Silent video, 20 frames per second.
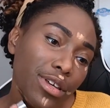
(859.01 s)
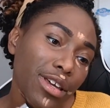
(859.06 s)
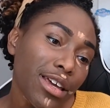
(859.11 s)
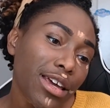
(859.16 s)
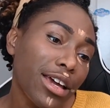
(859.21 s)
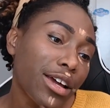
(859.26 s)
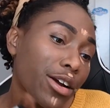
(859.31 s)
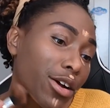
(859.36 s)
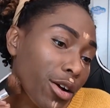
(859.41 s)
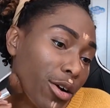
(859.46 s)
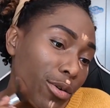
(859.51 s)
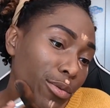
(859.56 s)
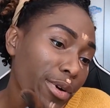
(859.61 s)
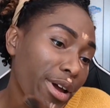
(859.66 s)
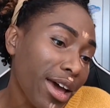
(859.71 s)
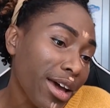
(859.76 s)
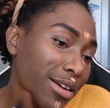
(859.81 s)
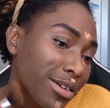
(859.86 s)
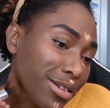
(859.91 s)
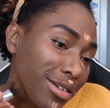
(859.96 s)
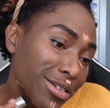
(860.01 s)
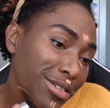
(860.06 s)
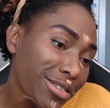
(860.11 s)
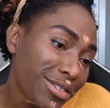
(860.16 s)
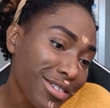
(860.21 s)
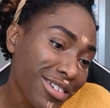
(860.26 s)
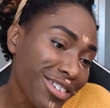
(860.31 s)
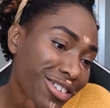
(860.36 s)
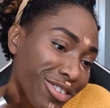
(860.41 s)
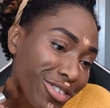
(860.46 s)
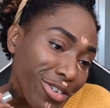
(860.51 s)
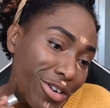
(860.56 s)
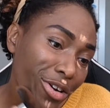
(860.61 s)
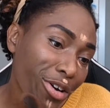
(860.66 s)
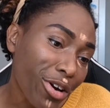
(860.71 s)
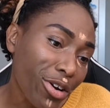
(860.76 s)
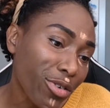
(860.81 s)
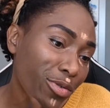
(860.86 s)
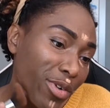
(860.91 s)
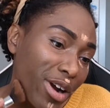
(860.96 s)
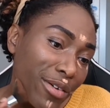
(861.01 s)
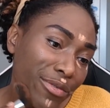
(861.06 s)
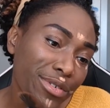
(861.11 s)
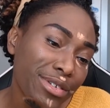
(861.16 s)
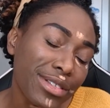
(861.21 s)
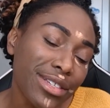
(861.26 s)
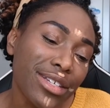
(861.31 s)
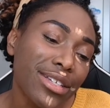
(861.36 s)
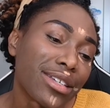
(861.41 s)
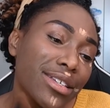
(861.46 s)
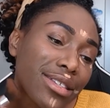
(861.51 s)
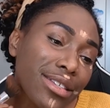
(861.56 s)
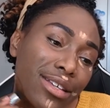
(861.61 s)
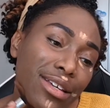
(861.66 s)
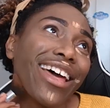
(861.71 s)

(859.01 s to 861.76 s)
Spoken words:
incorrect nerd references.